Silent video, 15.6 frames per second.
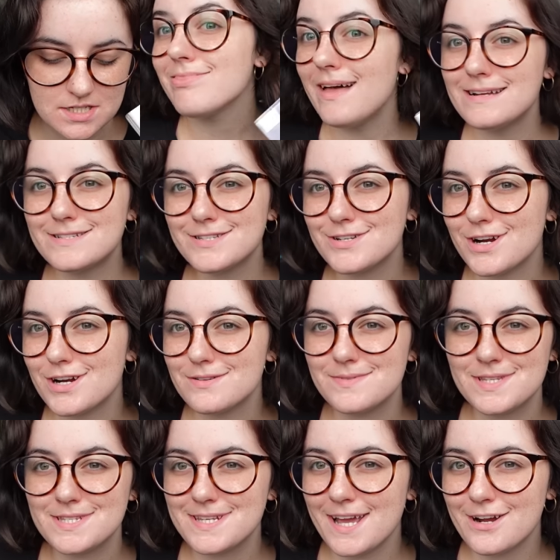Let's start.
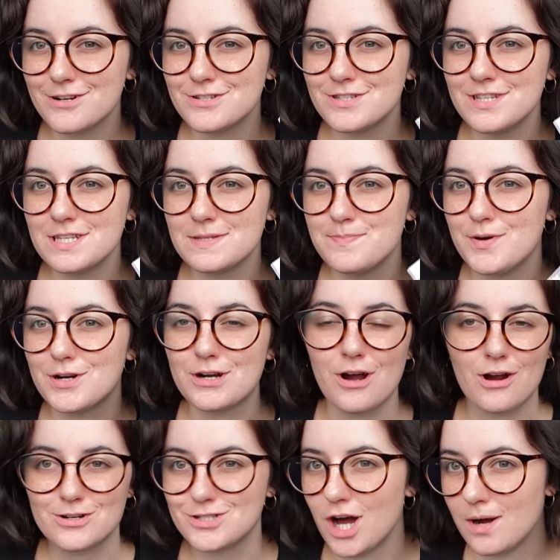The scares in this book
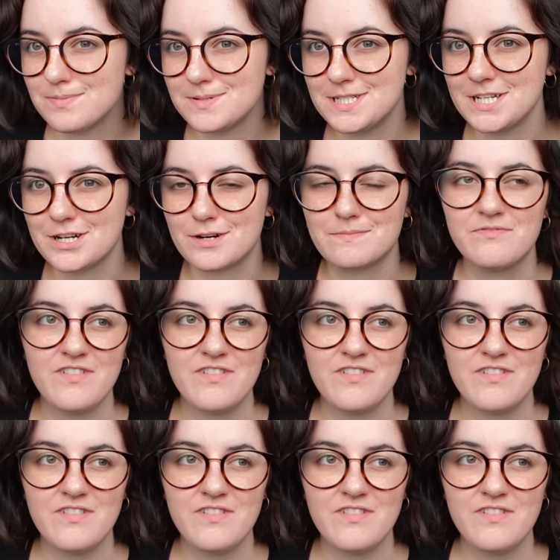are top tier.